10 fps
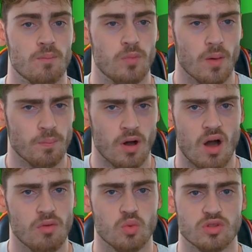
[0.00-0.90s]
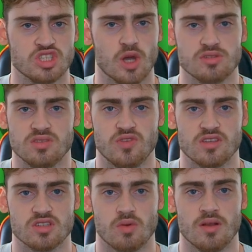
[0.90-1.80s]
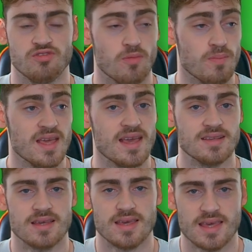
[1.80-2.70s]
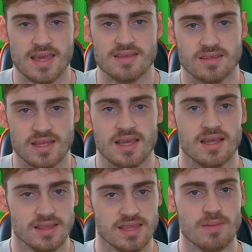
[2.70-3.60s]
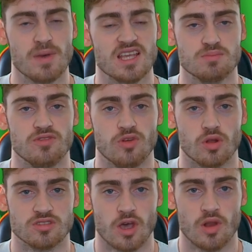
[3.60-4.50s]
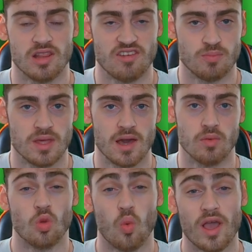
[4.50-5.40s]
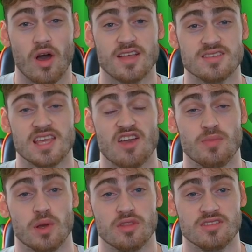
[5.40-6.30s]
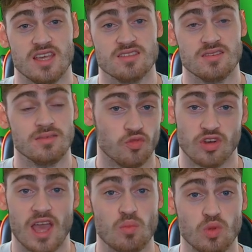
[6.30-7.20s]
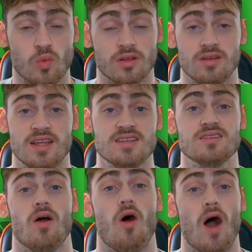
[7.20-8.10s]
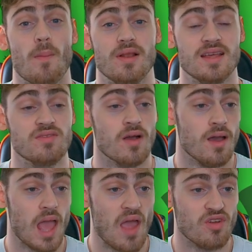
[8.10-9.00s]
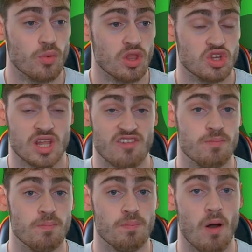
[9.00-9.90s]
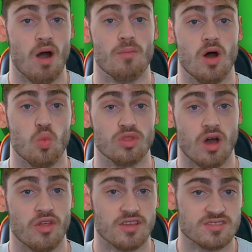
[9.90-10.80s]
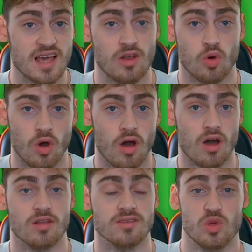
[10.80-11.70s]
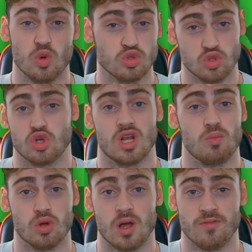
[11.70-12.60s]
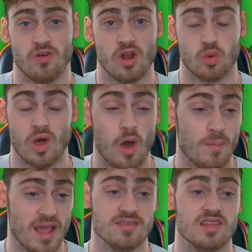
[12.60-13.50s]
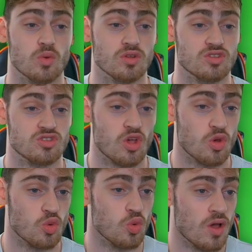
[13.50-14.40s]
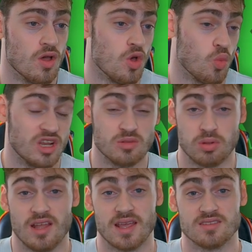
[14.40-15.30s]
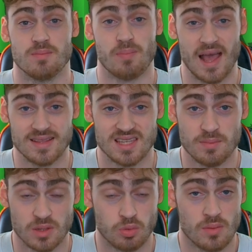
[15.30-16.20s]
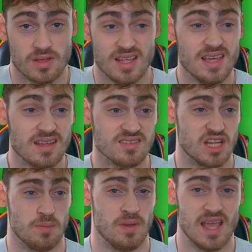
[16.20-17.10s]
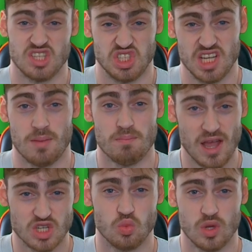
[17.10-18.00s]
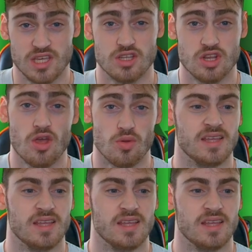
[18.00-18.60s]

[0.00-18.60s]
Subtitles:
But Palmer with Chelsea's fixture run, for me, is easily the best midfielder to own in FPL. The way I see FPL this season, for game week 1 at least, I believe everybody should have Palmer with either Salah or Haaland. We all saw the Club World Cup final and how amazing he was, so when he's playing against a bad team in the Premier League instead of PSG, imagine what he can do.